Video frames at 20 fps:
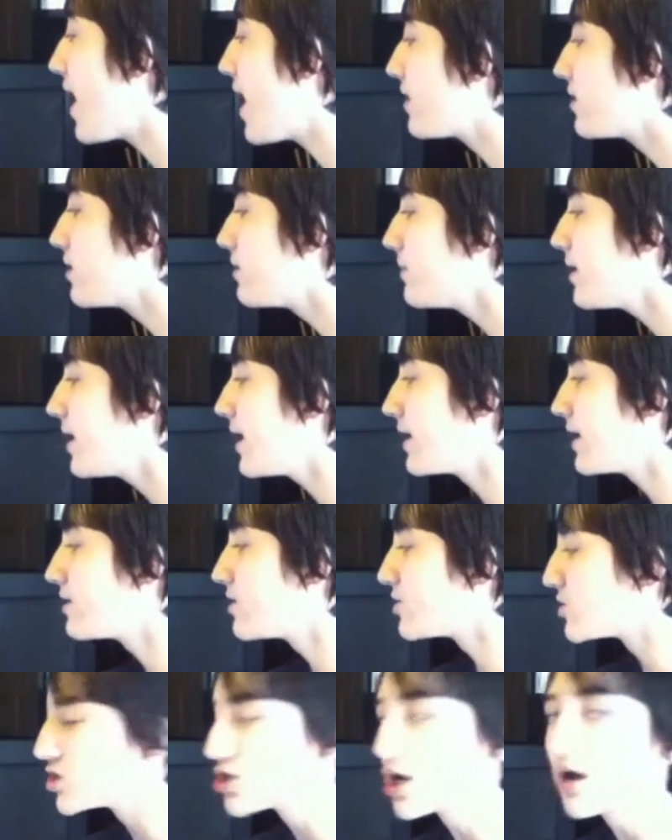bottom
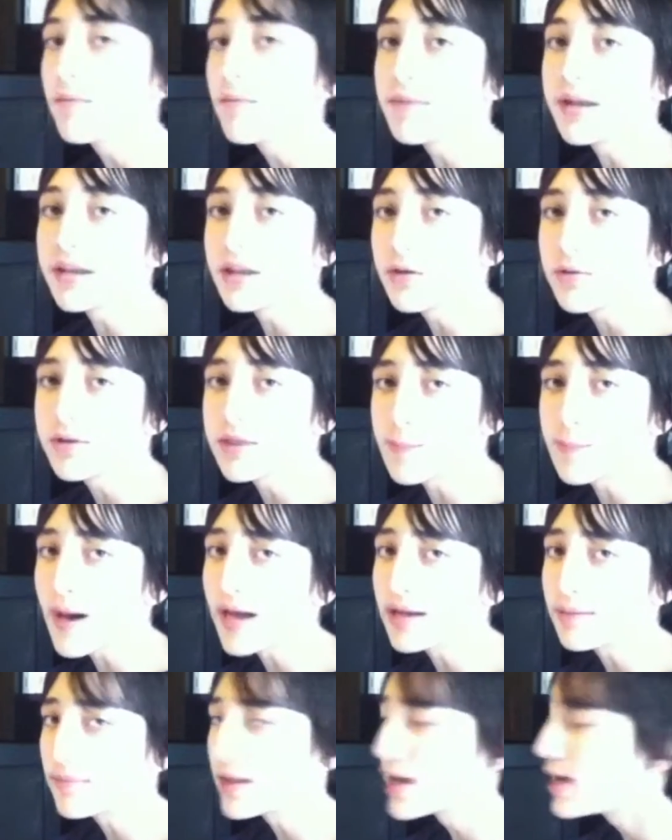and a start menu at the
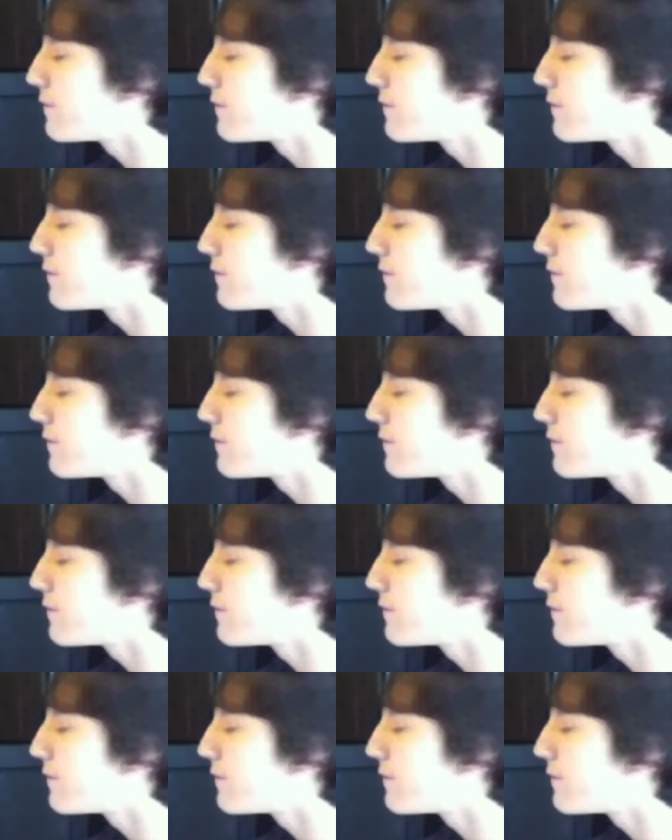bottom